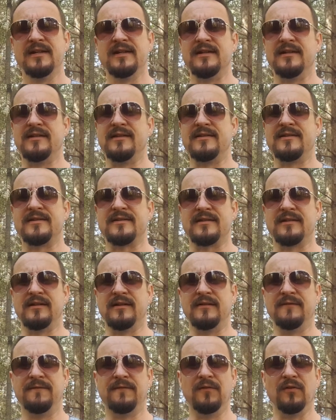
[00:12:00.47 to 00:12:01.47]
It's
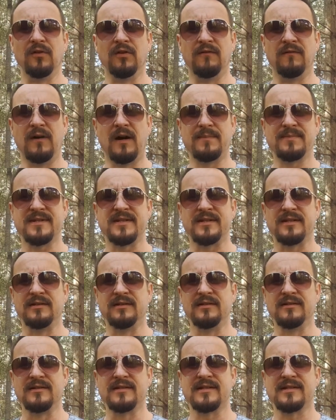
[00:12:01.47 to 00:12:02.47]
full of
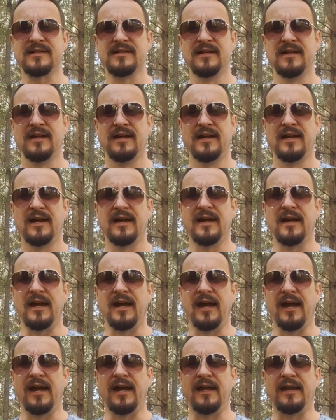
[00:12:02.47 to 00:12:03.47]
obstacles
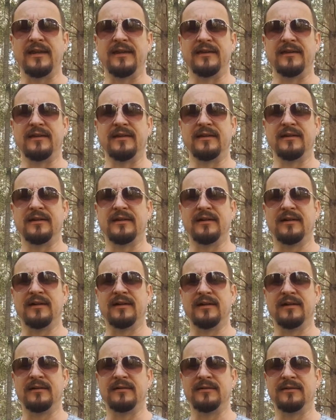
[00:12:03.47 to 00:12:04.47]
and
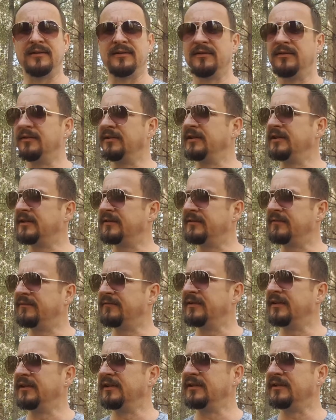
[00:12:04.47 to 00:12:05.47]
uh, you know it
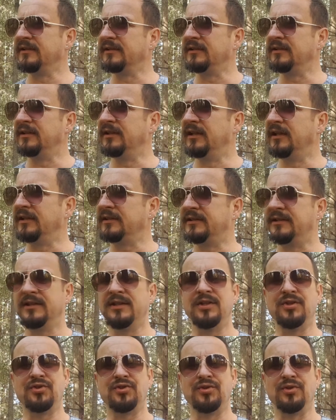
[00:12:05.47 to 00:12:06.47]
will uh,
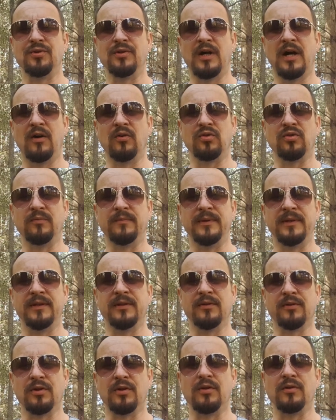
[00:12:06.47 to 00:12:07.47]
teach you how to be
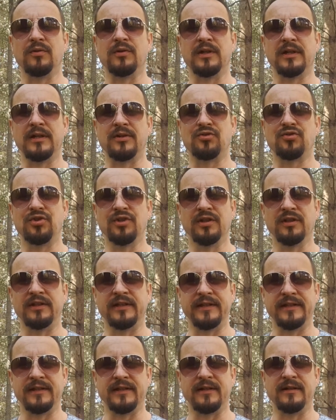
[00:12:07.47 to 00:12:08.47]
your own uh,
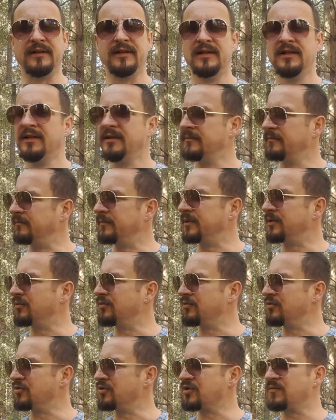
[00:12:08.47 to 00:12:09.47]
cheerleader
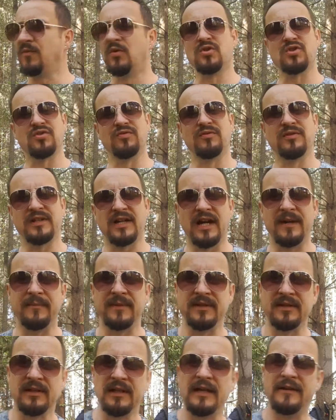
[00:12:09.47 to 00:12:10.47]
because most of the time
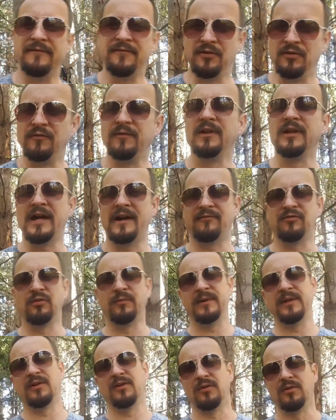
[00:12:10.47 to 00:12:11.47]
in the life you will have to
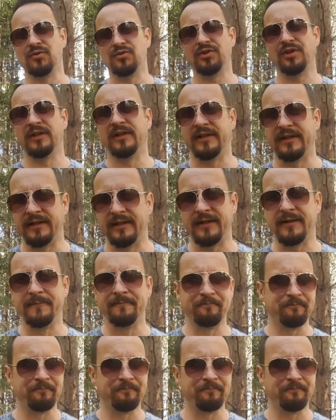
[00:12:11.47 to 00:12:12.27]
be your own cheerleader